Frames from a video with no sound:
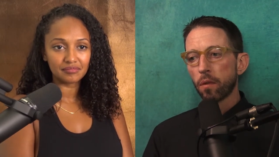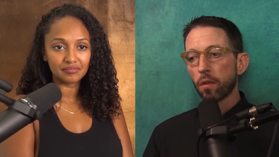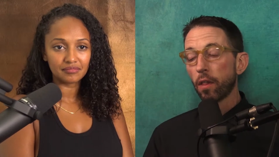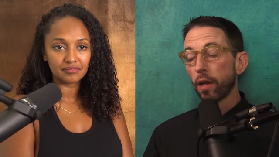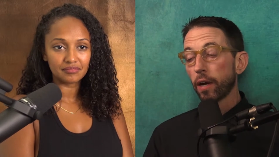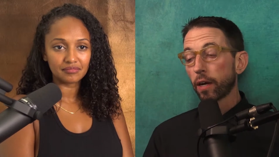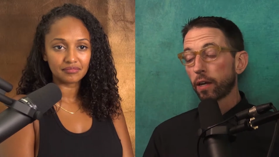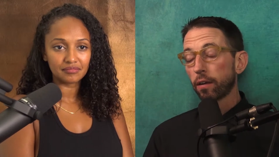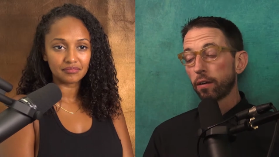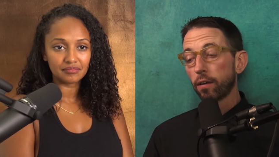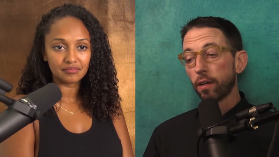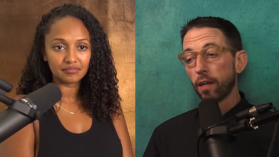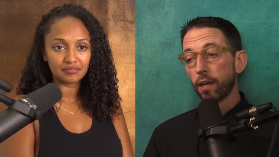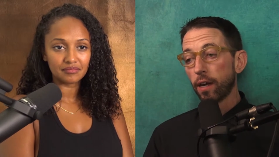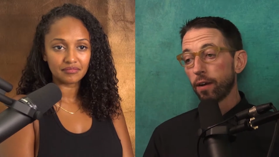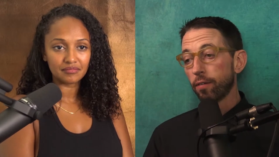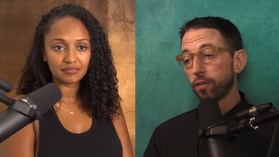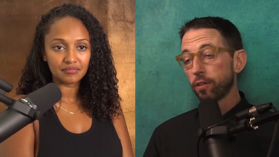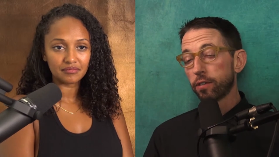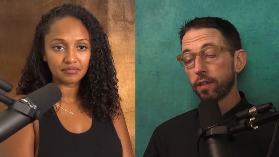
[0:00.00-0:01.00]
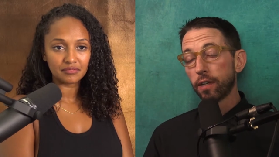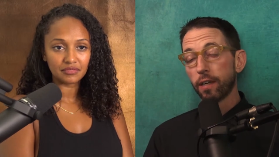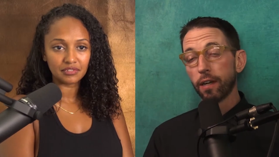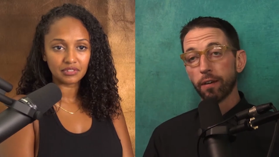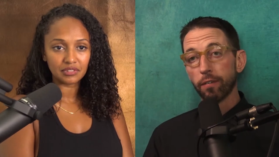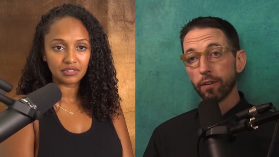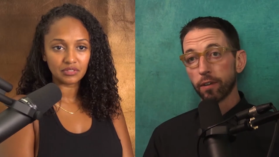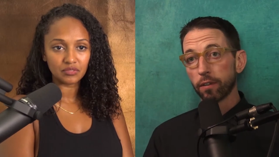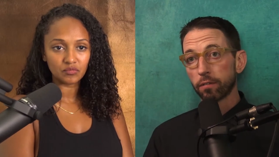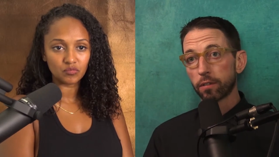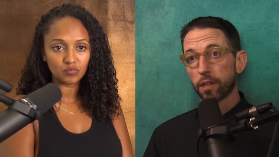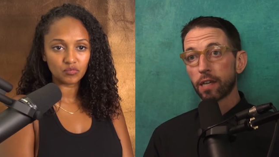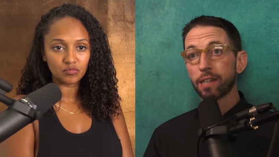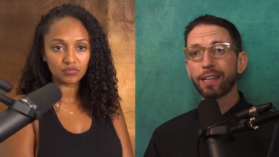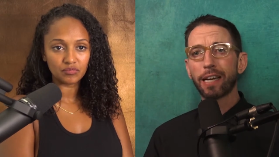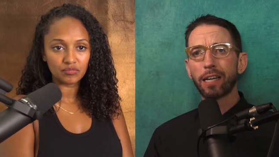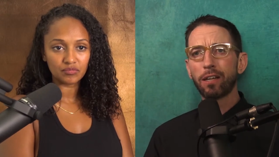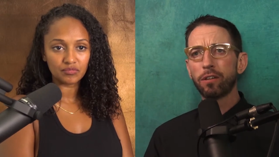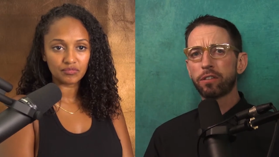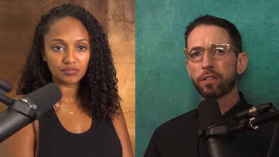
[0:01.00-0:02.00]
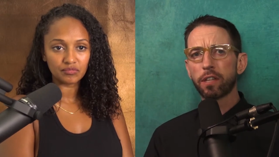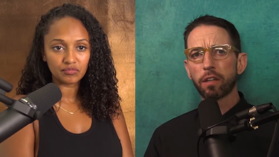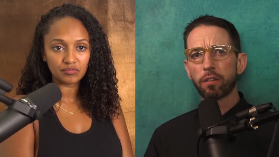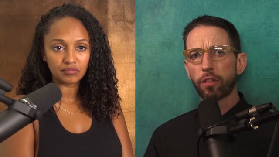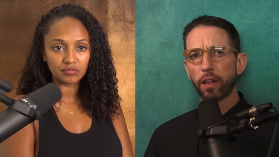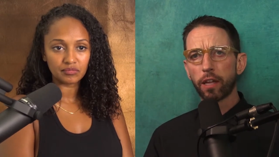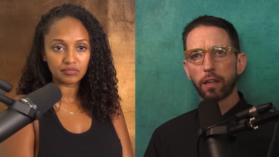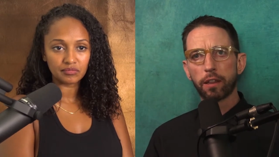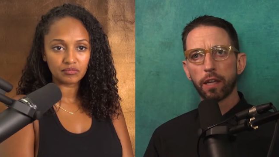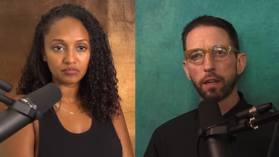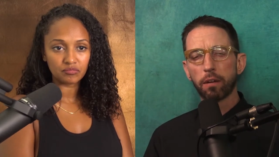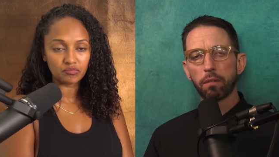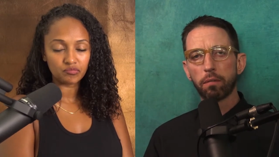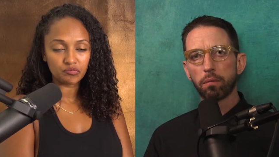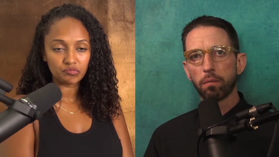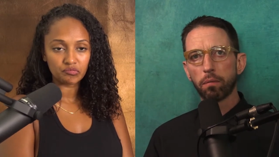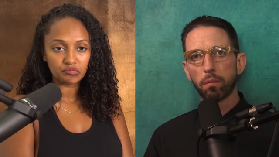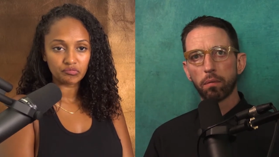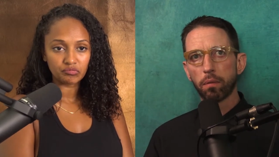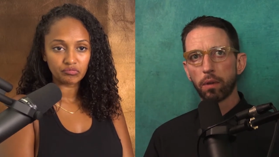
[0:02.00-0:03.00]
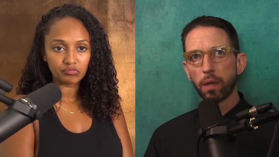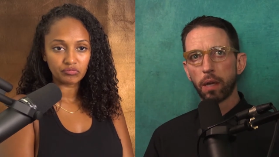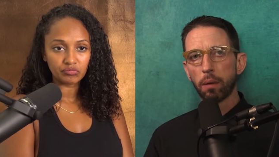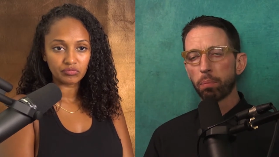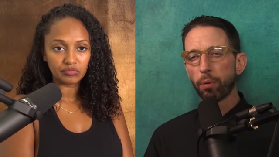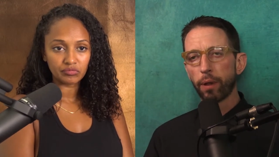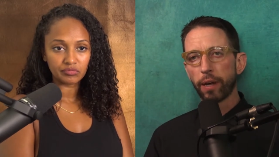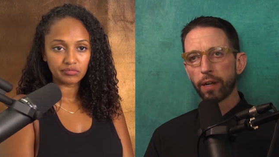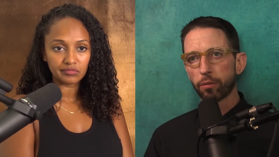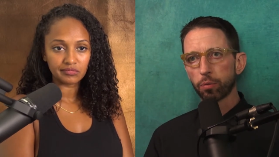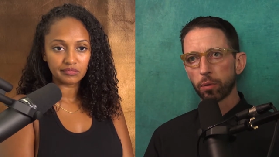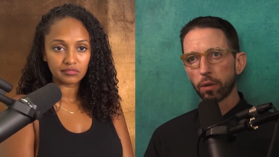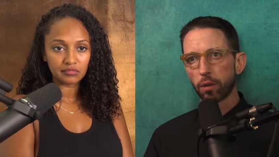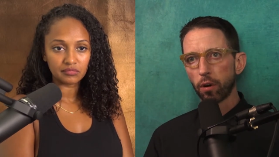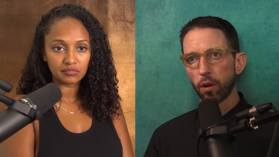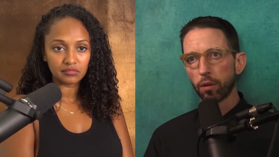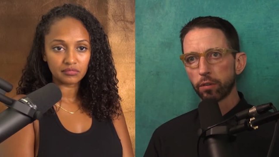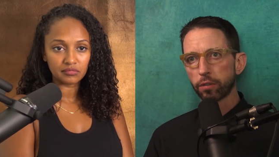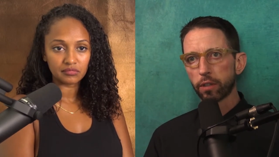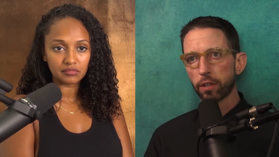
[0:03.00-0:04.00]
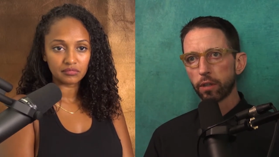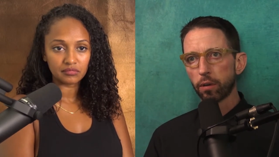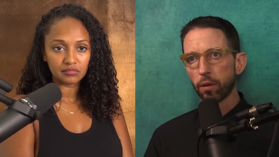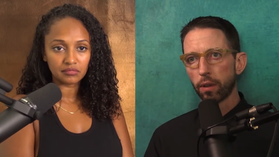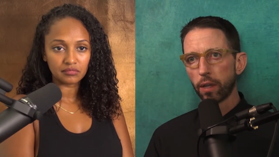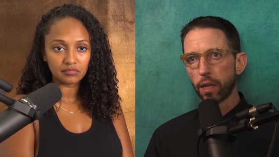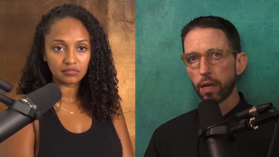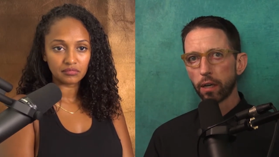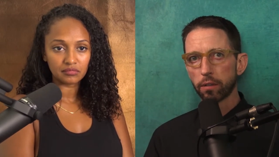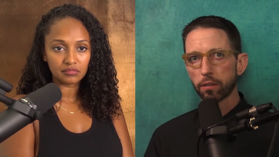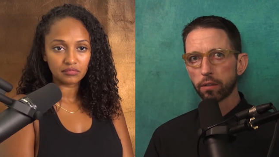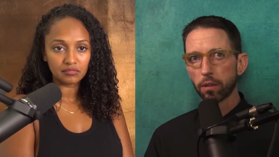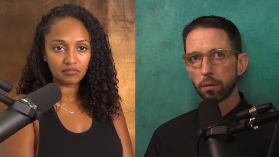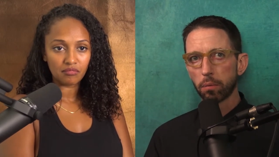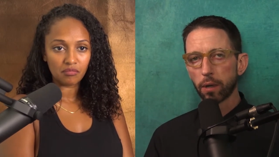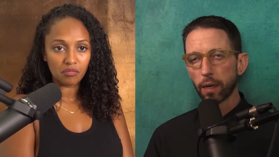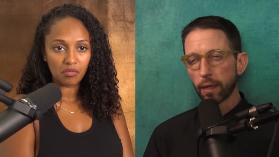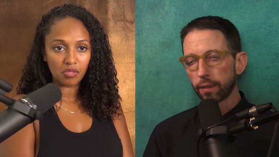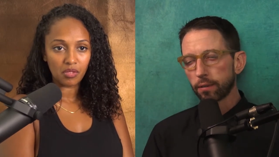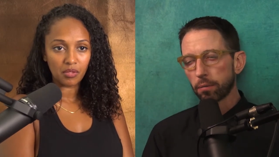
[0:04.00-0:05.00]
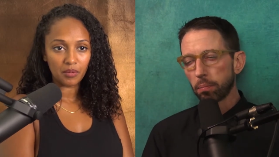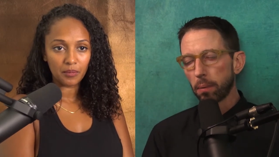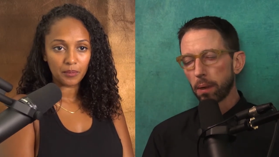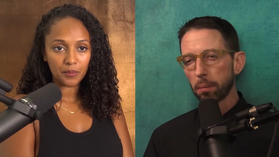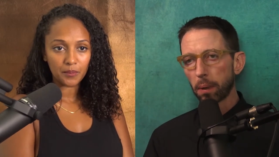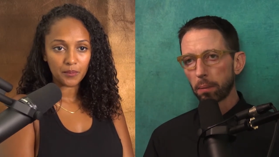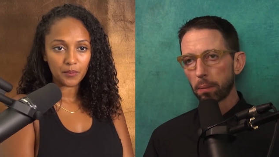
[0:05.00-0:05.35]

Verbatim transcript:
Speaker 1: Look, you never say never. Because I used to think that implants were gross too, and then at a certain point I just made